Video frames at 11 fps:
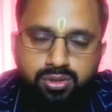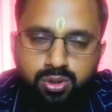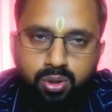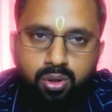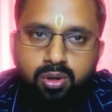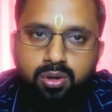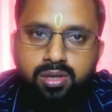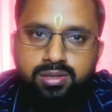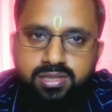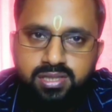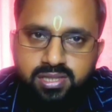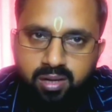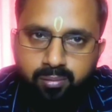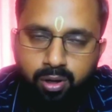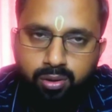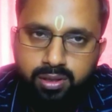So this is
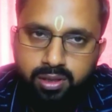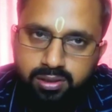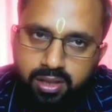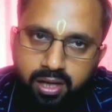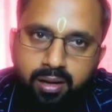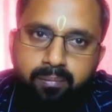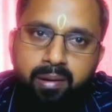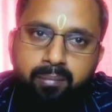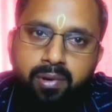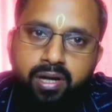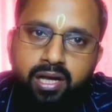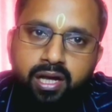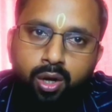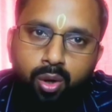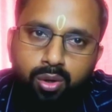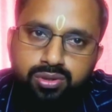about the
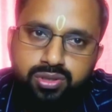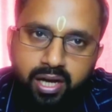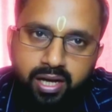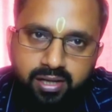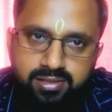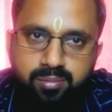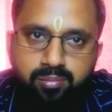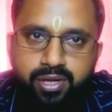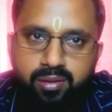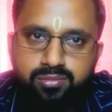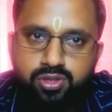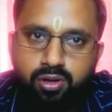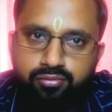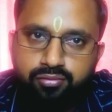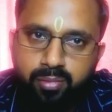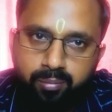memory loss and symptoms
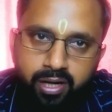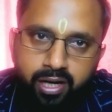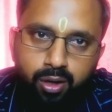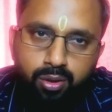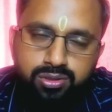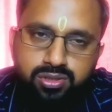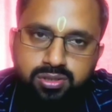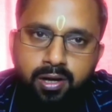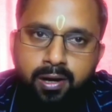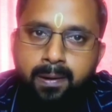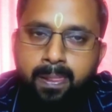of memory loss.